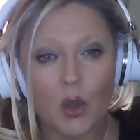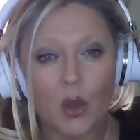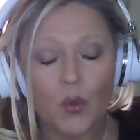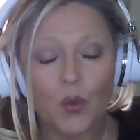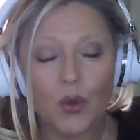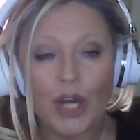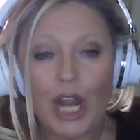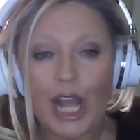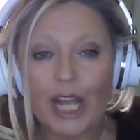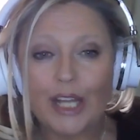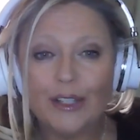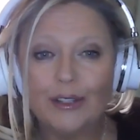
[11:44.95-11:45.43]

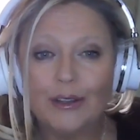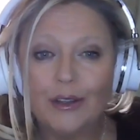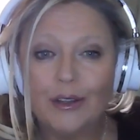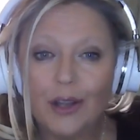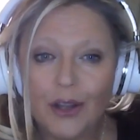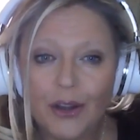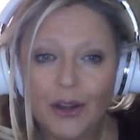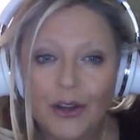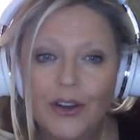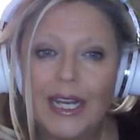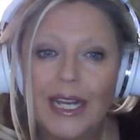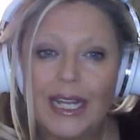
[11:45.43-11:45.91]
We're not
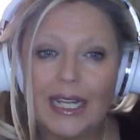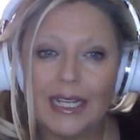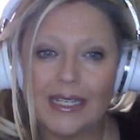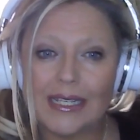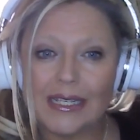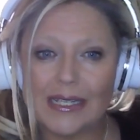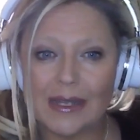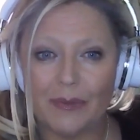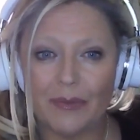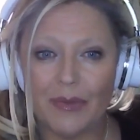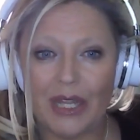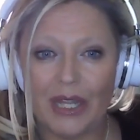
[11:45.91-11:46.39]
learning
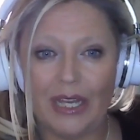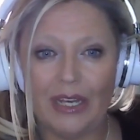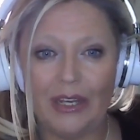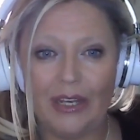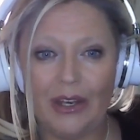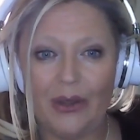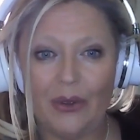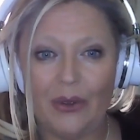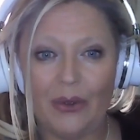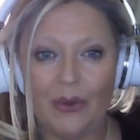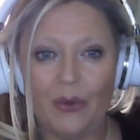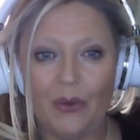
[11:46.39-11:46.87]
something
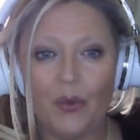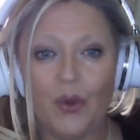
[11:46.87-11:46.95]
new.